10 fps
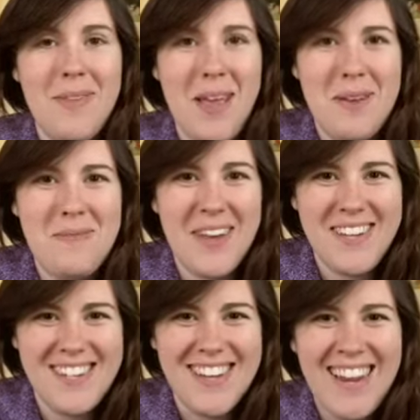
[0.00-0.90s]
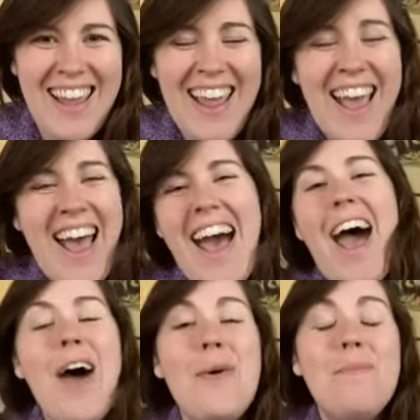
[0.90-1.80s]
I imagine.
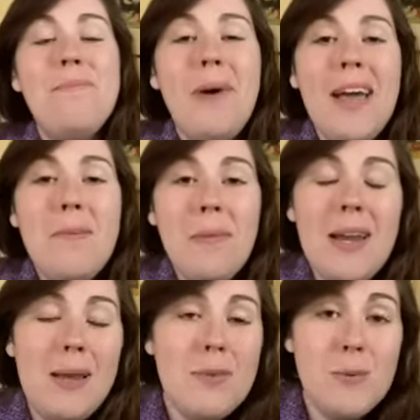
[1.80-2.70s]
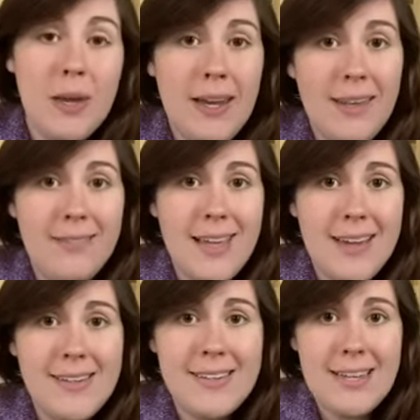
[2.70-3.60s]
Um, but my name is Whitney.
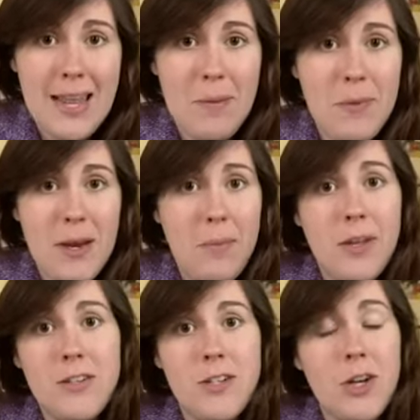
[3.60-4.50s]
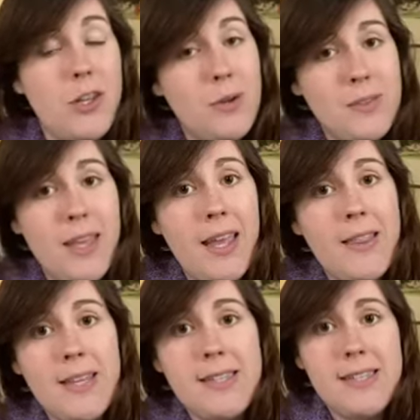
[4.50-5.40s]
That is the name that I'm gonna start using,
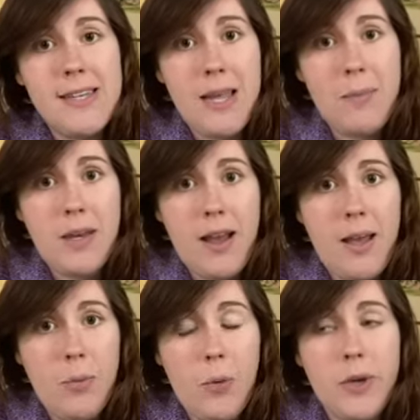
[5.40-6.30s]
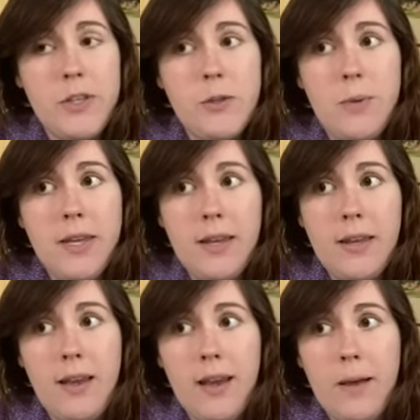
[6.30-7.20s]
and that's the name that I am going to
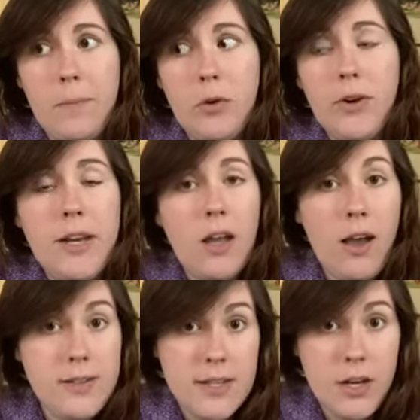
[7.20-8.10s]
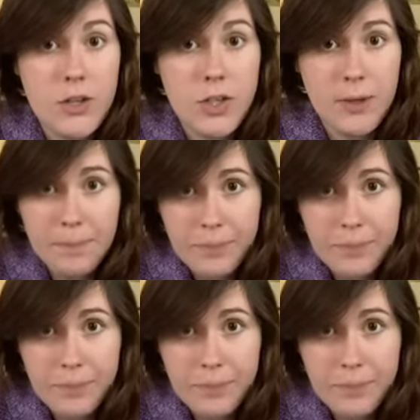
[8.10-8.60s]
begin um, creating content under.